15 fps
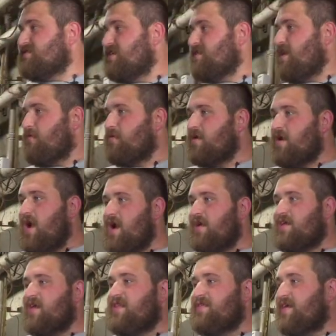see that we're uh,
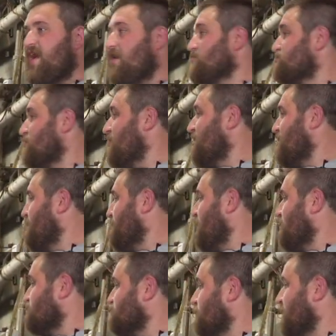getting the cows ready to get
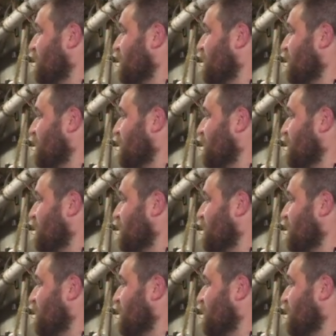milk. so we